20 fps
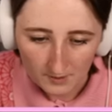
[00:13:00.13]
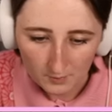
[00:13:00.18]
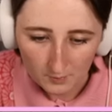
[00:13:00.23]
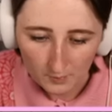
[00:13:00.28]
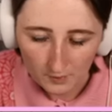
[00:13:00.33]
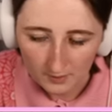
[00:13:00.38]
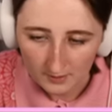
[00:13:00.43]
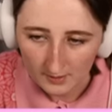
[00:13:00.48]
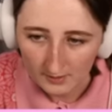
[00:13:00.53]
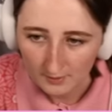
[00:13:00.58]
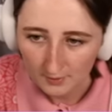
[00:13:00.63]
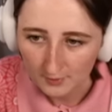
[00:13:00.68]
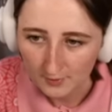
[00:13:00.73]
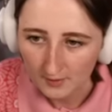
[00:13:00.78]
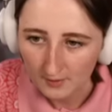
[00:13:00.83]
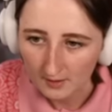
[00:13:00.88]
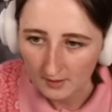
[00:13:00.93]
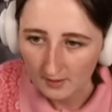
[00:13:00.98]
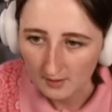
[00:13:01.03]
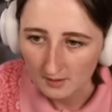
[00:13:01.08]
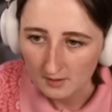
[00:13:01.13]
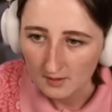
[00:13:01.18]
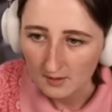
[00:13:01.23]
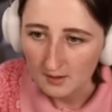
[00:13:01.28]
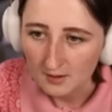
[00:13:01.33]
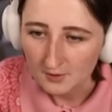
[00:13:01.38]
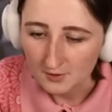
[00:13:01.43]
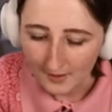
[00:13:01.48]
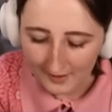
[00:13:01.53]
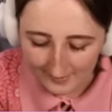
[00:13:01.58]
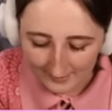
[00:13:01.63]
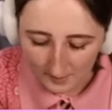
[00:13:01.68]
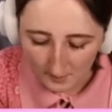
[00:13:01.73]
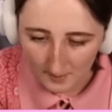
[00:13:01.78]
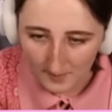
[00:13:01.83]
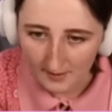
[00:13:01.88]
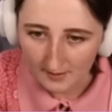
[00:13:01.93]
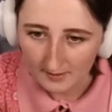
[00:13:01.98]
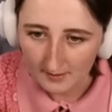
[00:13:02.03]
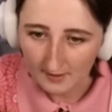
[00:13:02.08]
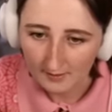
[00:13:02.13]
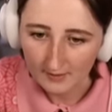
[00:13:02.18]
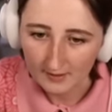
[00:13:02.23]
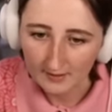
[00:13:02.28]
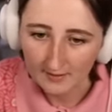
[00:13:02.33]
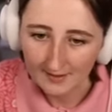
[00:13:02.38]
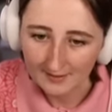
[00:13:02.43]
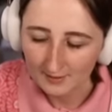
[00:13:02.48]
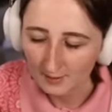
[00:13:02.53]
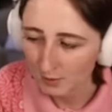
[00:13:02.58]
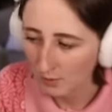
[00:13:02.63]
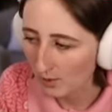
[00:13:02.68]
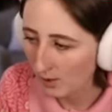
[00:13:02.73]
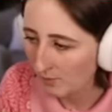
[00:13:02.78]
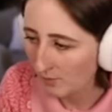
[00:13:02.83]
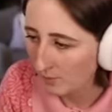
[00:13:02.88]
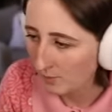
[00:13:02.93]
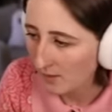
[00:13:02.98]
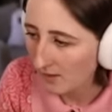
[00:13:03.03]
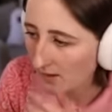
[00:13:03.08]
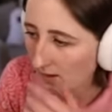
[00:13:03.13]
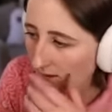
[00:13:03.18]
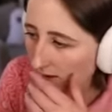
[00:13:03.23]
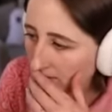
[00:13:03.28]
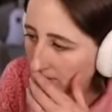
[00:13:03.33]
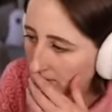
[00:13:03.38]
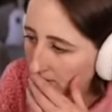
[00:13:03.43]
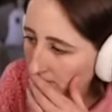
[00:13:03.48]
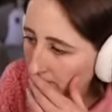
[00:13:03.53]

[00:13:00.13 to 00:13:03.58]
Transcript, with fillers: more sense for the... So that's the pizza oven and that's the waffle maker.